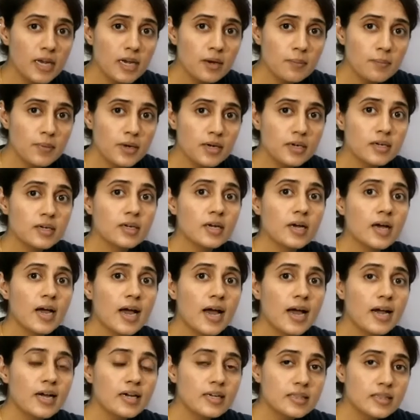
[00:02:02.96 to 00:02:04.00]
element
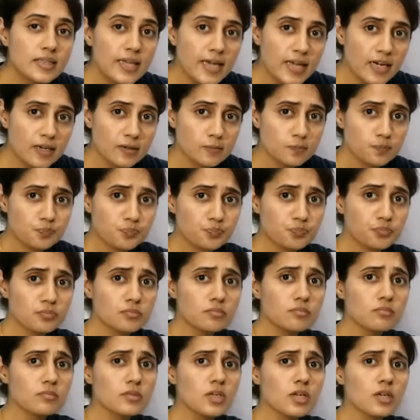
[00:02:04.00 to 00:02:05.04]
and then
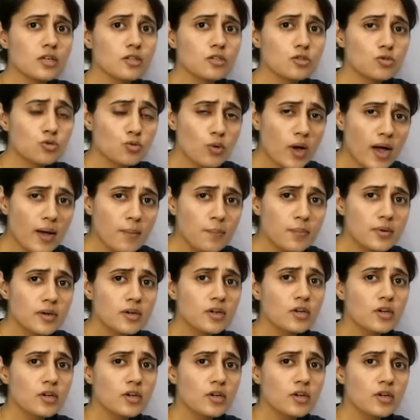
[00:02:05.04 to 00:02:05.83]
swap